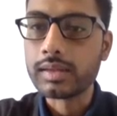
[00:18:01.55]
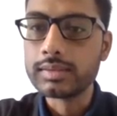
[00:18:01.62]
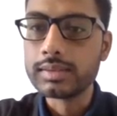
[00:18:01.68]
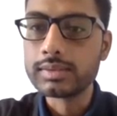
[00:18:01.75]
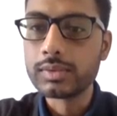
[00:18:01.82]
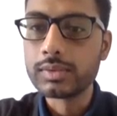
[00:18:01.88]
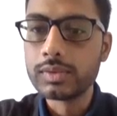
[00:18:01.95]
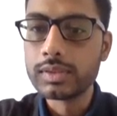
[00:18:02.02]

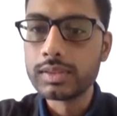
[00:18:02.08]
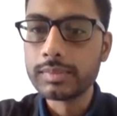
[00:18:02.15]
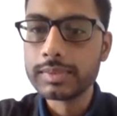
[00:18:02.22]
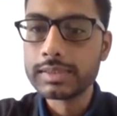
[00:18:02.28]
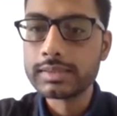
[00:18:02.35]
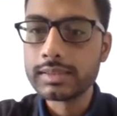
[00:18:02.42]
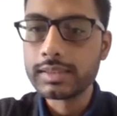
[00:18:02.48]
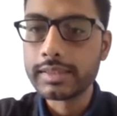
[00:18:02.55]
This whole term
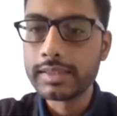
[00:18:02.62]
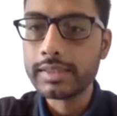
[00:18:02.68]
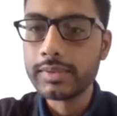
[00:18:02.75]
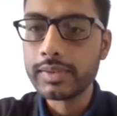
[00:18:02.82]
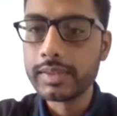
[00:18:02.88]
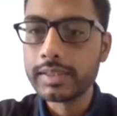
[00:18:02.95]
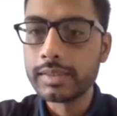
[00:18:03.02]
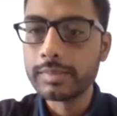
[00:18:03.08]
is again
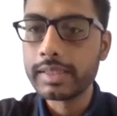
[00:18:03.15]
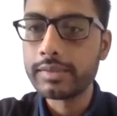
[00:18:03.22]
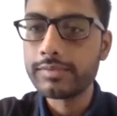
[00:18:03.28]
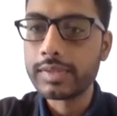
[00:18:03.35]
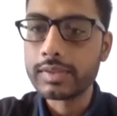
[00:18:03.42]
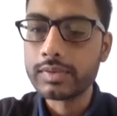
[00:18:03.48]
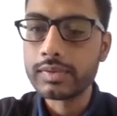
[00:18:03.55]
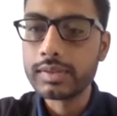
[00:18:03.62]
divided by n
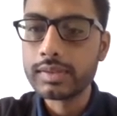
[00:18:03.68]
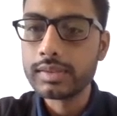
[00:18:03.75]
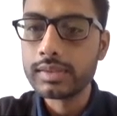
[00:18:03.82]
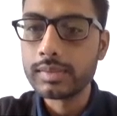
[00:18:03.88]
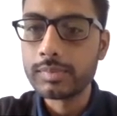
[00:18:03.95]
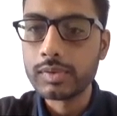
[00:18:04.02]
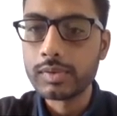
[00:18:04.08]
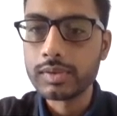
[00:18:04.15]
factorial
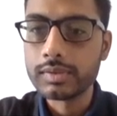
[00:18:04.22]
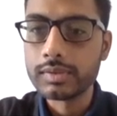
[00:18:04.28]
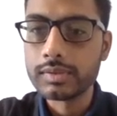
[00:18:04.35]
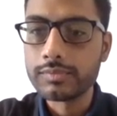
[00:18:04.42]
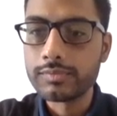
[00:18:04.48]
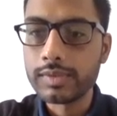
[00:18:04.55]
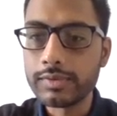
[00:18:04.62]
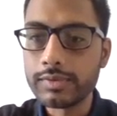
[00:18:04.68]
upon
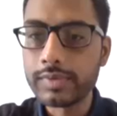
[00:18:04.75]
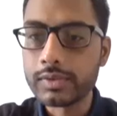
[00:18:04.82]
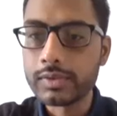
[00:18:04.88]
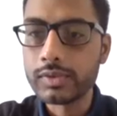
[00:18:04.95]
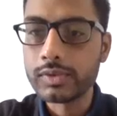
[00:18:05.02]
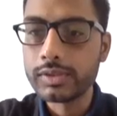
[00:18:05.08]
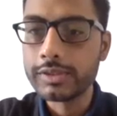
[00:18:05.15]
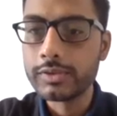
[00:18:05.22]
5
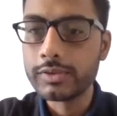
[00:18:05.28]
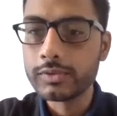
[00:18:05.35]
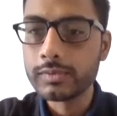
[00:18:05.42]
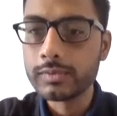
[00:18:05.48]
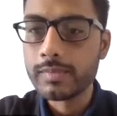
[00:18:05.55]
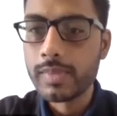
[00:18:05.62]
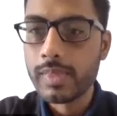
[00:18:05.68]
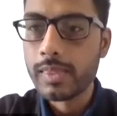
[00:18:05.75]
factorial into
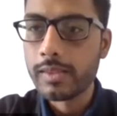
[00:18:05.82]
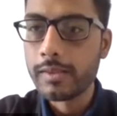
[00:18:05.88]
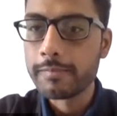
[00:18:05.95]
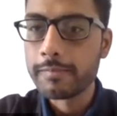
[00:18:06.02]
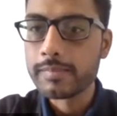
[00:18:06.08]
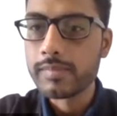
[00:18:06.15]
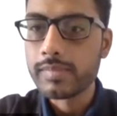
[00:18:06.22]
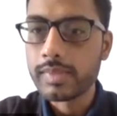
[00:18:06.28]

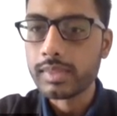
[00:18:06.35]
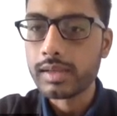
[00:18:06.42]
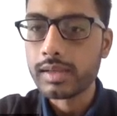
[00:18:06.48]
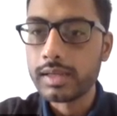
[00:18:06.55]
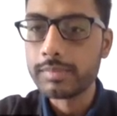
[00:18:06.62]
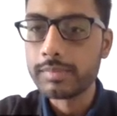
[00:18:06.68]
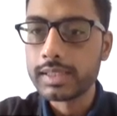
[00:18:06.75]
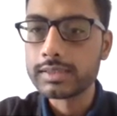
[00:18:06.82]

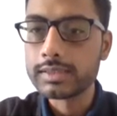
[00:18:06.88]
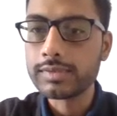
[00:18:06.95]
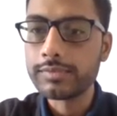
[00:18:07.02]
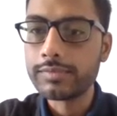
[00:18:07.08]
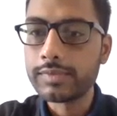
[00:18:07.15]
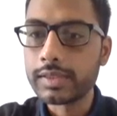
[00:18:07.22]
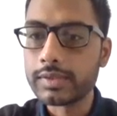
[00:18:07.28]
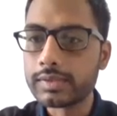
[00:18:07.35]
n minus
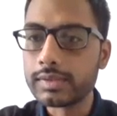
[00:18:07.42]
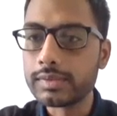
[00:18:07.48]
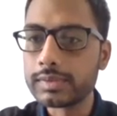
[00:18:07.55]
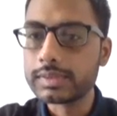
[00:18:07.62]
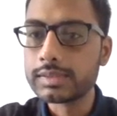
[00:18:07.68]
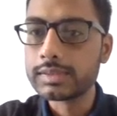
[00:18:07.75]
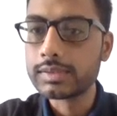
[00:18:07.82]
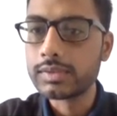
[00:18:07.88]
5 factorial,
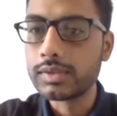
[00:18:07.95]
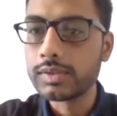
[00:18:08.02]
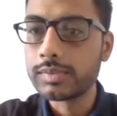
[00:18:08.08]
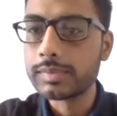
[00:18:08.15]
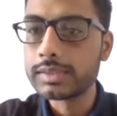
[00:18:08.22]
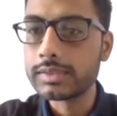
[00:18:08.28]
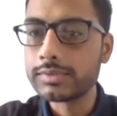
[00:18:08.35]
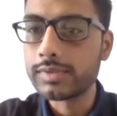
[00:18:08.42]
which is equal to how
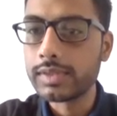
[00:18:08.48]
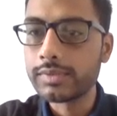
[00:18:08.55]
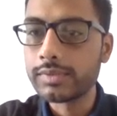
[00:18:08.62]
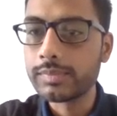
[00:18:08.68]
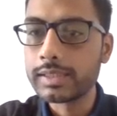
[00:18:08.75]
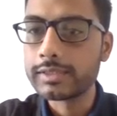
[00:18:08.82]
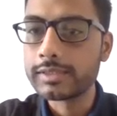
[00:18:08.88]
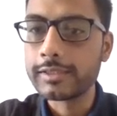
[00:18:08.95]
much?
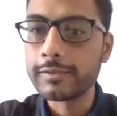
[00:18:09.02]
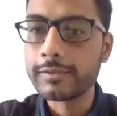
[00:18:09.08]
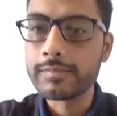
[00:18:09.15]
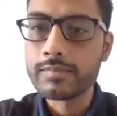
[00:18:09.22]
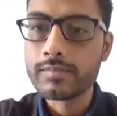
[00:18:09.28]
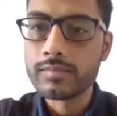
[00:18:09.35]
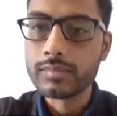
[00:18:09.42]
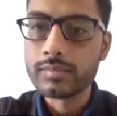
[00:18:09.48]
5 by 3.
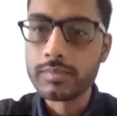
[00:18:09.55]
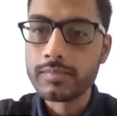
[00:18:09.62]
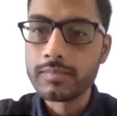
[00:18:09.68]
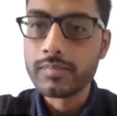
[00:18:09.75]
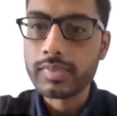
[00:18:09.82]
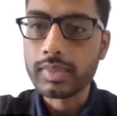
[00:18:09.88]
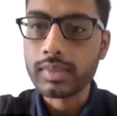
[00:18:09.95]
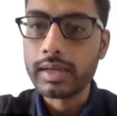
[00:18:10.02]

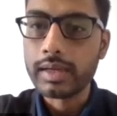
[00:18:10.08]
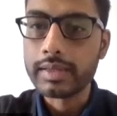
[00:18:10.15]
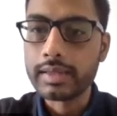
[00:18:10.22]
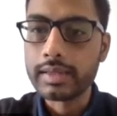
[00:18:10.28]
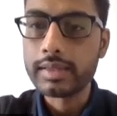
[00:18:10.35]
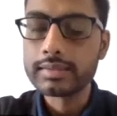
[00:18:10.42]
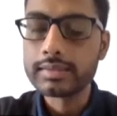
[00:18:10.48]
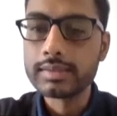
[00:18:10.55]
I
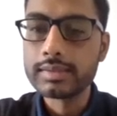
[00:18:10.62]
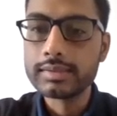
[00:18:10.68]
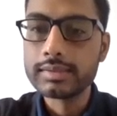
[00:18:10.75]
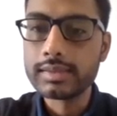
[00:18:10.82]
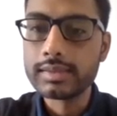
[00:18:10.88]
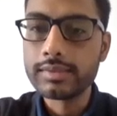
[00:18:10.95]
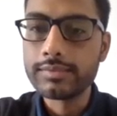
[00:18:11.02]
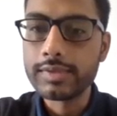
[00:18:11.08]
can cancel
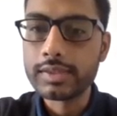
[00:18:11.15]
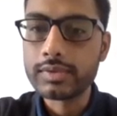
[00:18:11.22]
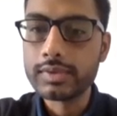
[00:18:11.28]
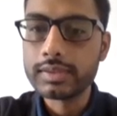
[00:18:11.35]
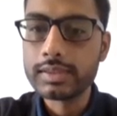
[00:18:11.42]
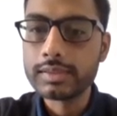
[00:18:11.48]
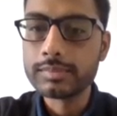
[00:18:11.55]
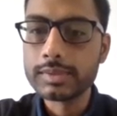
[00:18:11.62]
these n
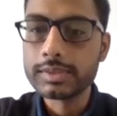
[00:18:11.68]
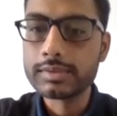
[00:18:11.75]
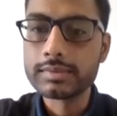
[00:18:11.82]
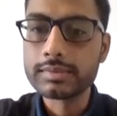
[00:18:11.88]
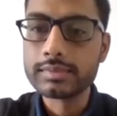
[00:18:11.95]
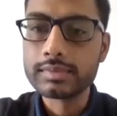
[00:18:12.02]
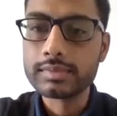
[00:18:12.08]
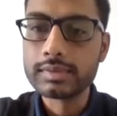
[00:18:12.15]
factorial terms,
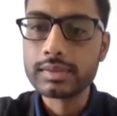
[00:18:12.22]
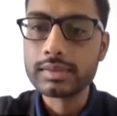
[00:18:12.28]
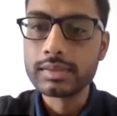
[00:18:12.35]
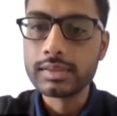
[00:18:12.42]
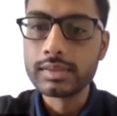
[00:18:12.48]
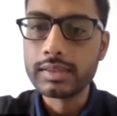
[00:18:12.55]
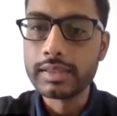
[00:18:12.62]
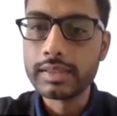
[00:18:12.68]

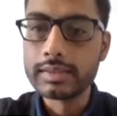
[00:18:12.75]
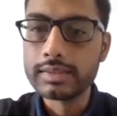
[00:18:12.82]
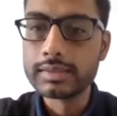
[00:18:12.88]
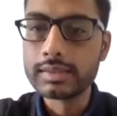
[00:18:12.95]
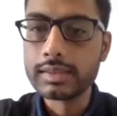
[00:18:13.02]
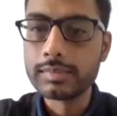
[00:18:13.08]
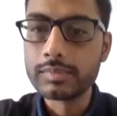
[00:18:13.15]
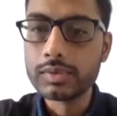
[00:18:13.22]
take this
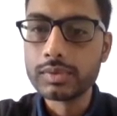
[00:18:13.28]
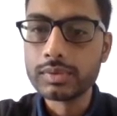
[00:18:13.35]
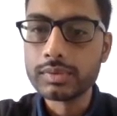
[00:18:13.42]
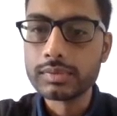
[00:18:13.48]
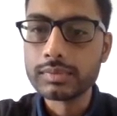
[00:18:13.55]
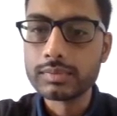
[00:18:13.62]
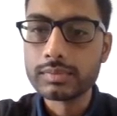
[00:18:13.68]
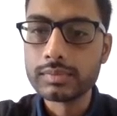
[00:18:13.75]
term to
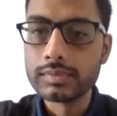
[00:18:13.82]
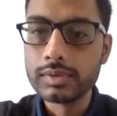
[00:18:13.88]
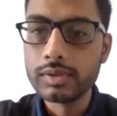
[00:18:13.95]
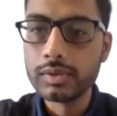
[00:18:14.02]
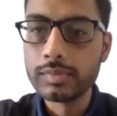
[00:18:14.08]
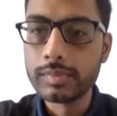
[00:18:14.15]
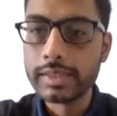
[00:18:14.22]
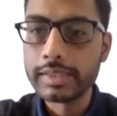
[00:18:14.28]

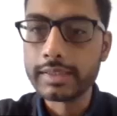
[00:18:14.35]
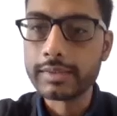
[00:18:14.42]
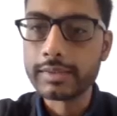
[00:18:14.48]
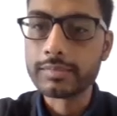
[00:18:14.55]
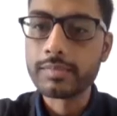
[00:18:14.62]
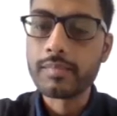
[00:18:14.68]
numerator.